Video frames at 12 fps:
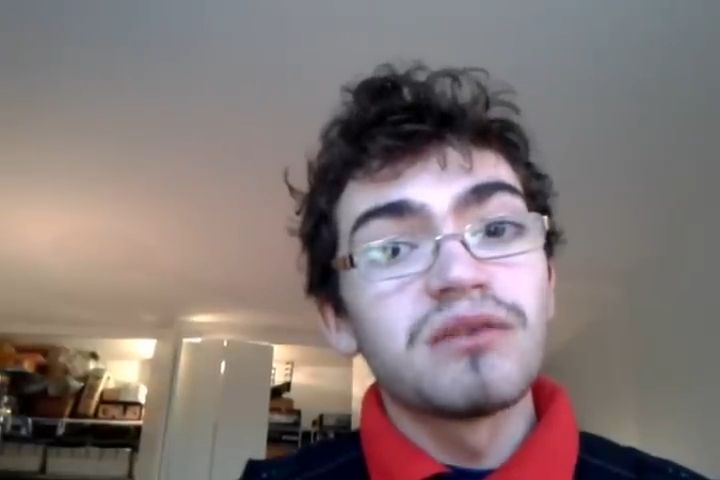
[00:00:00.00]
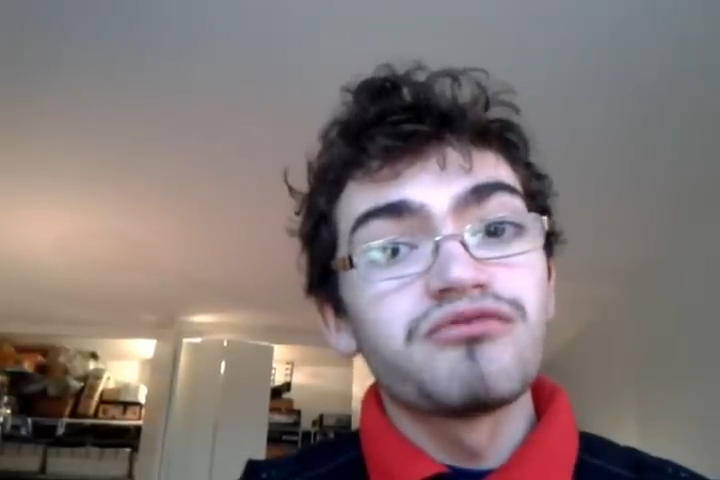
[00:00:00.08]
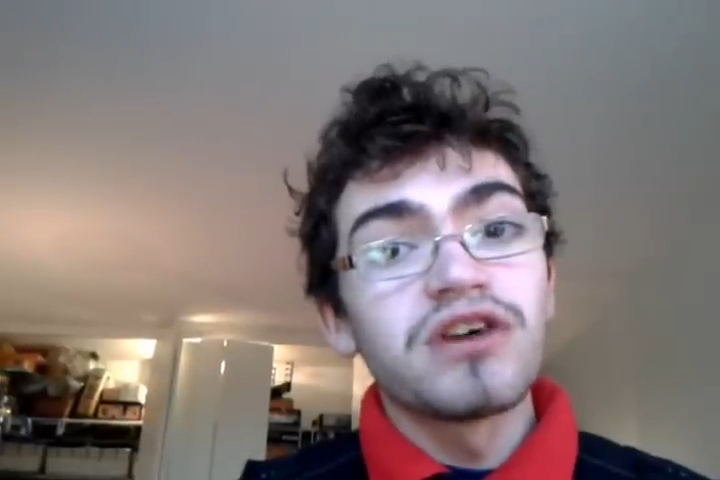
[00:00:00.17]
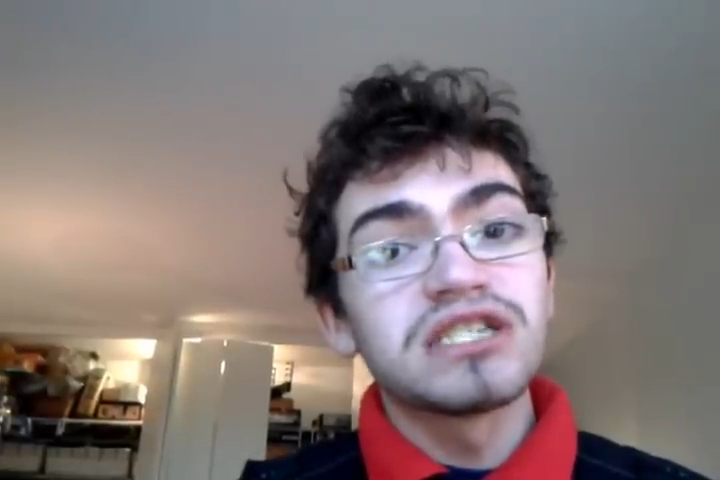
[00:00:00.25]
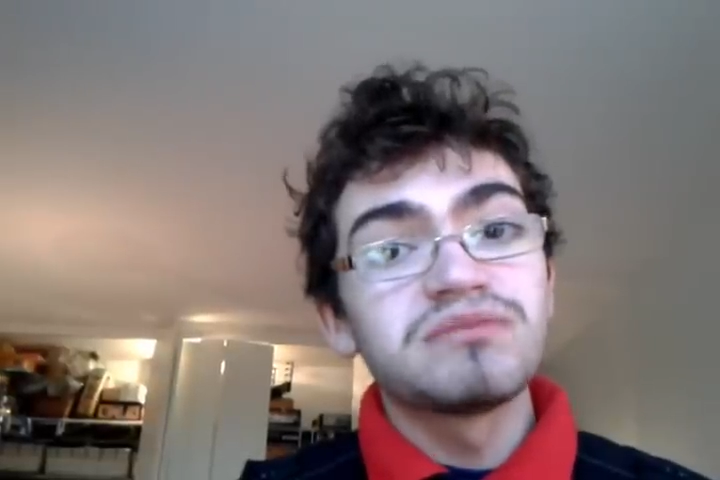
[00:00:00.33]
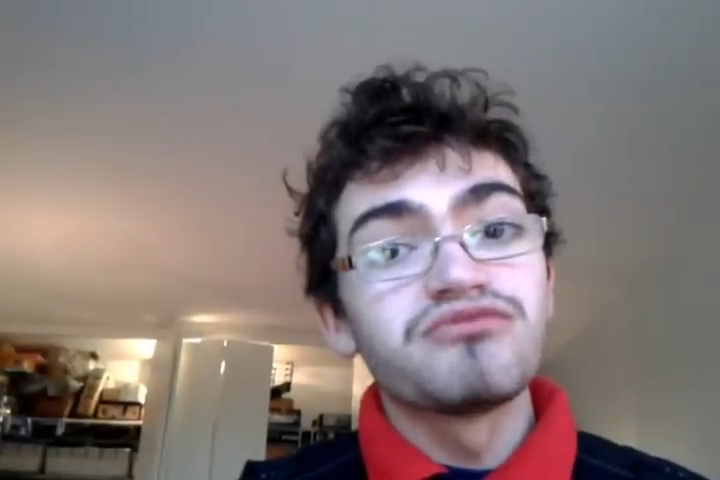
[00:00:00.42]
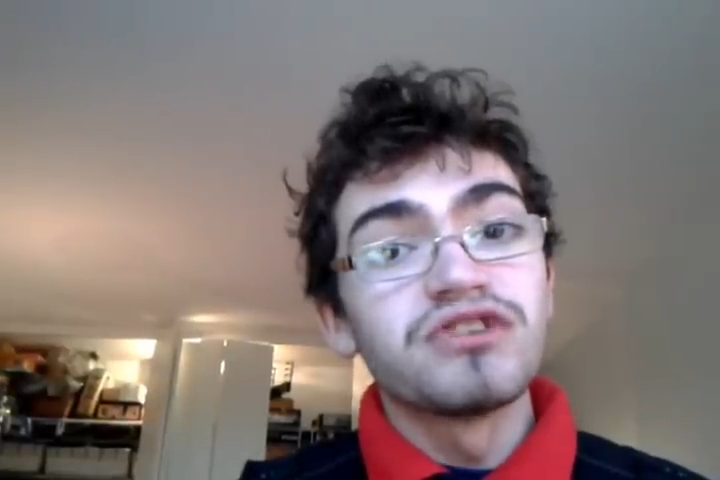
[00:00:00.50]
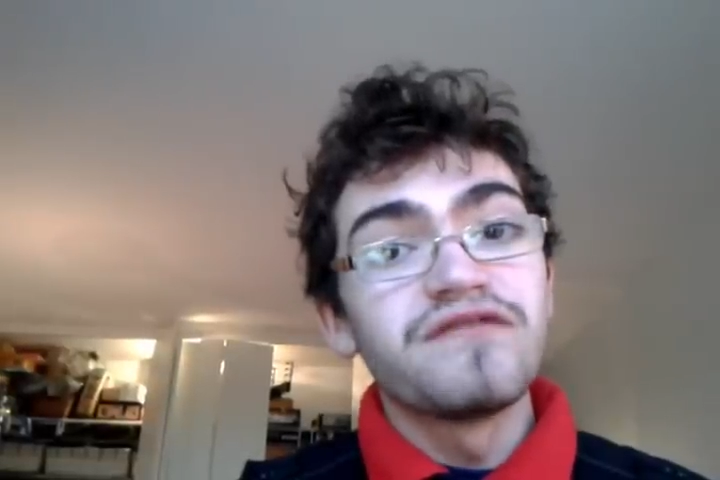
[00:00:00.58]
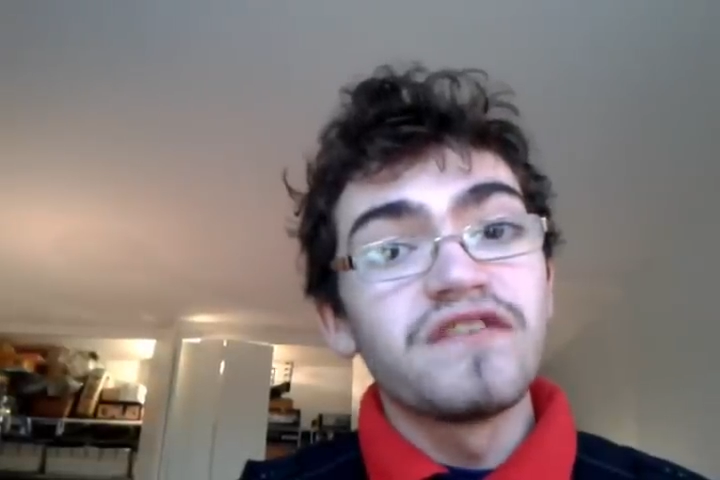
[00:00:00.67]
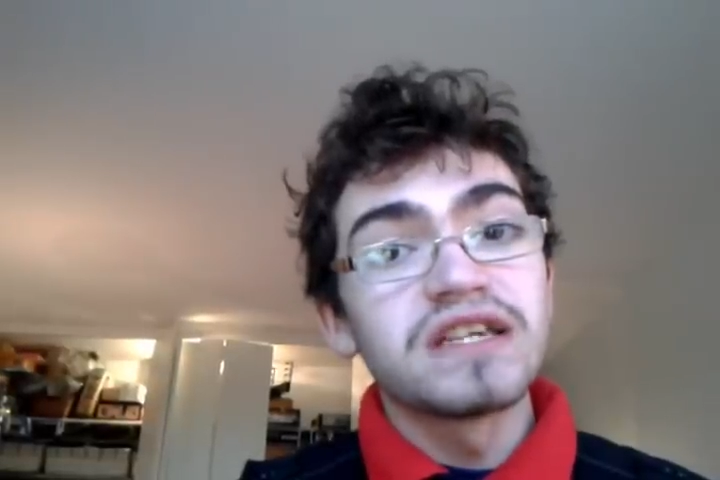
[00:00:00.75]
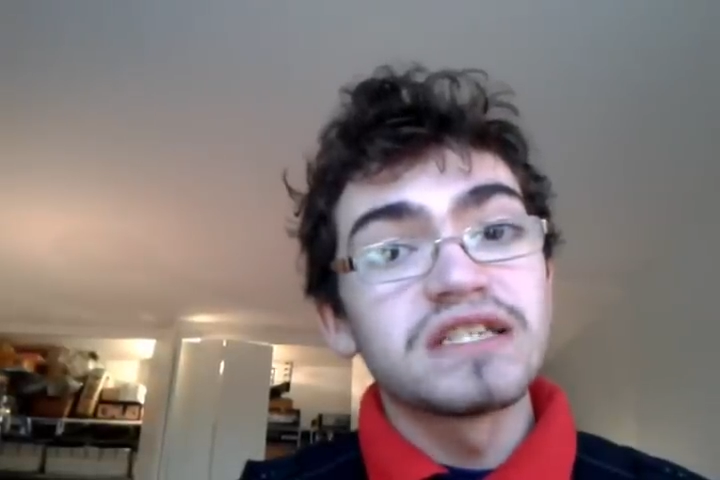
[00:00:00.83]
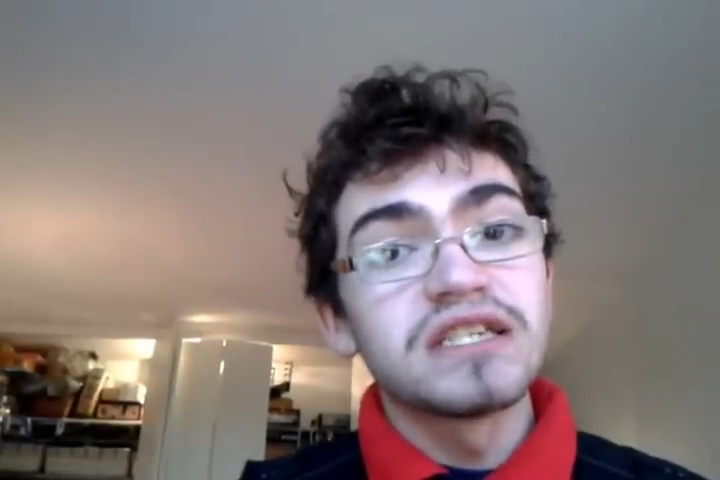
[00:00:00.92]
a press
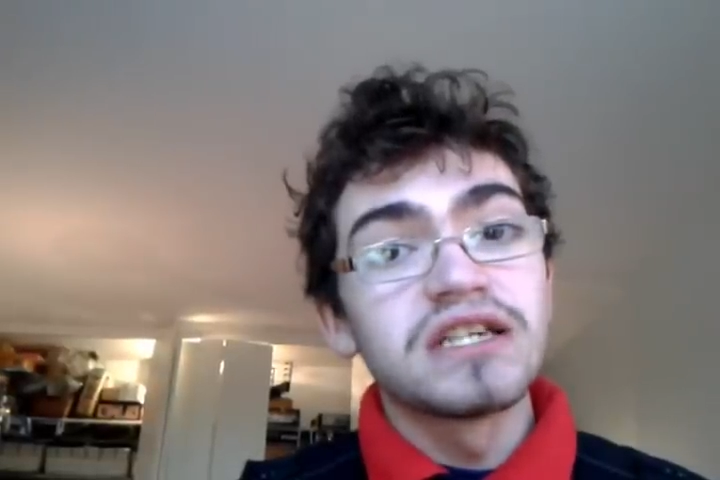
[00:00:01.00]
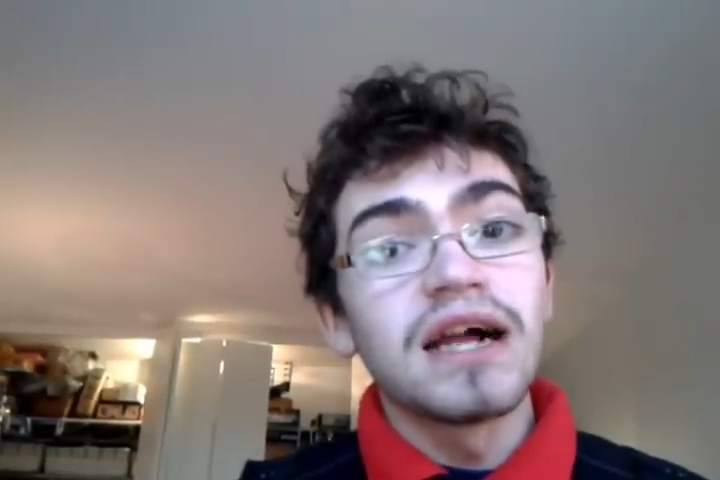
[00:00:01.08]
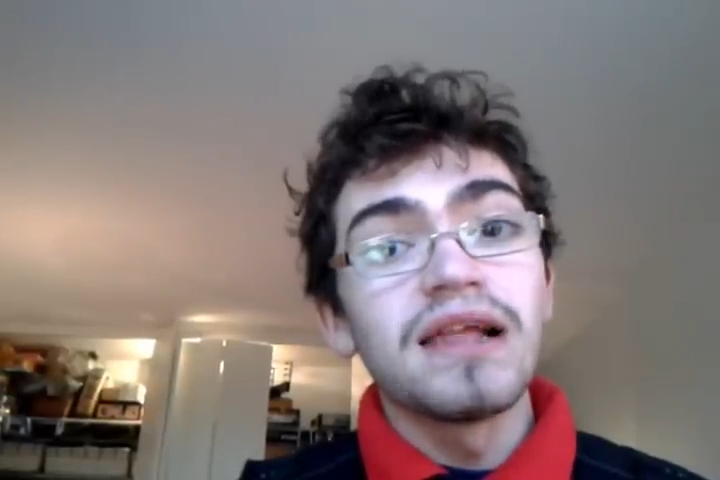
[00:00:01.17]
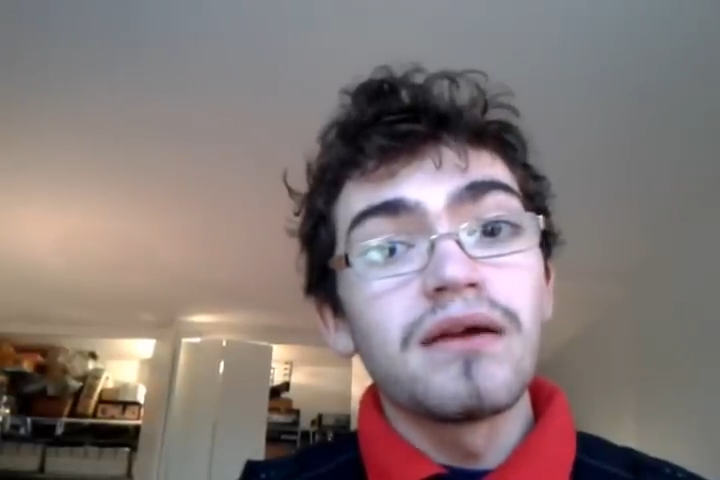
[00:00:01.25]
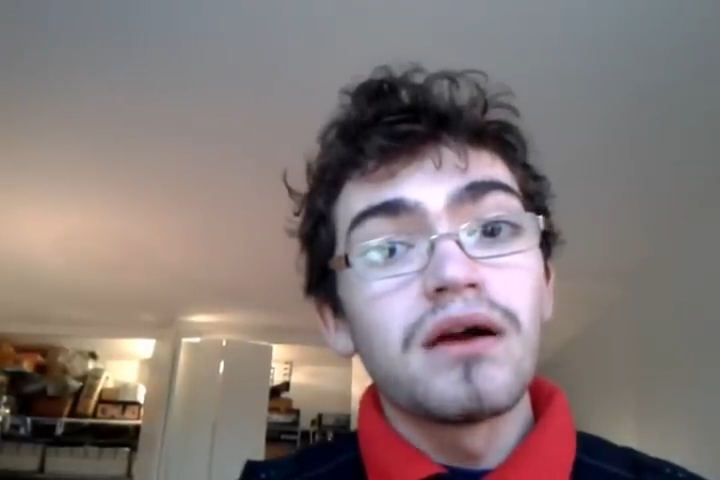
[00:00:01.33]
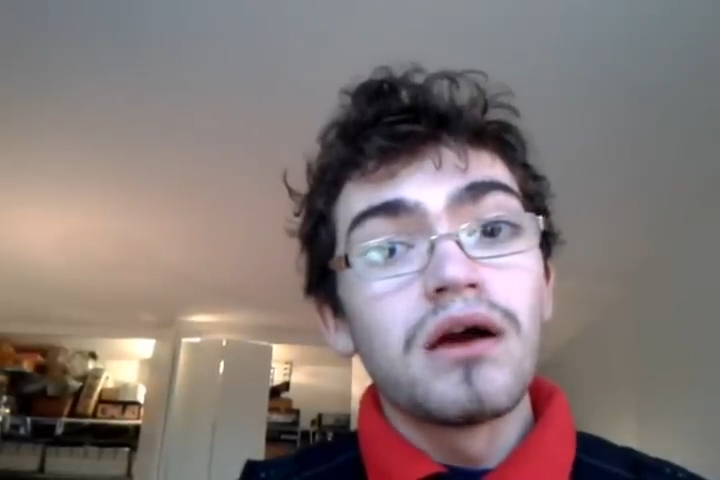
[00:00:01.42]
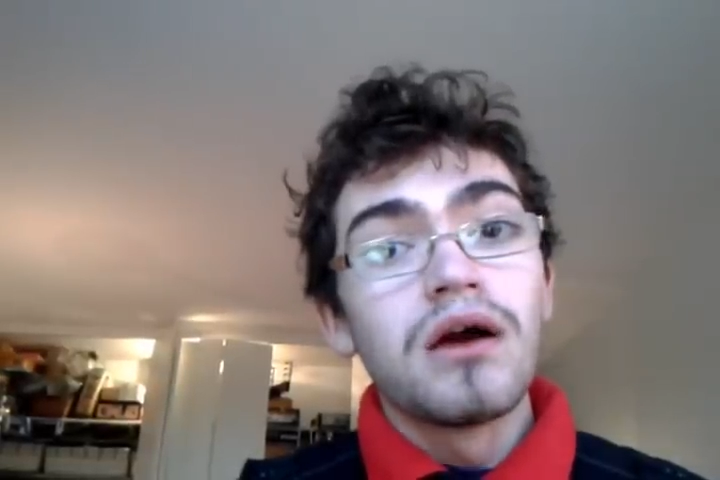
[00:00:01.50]
briefing tonight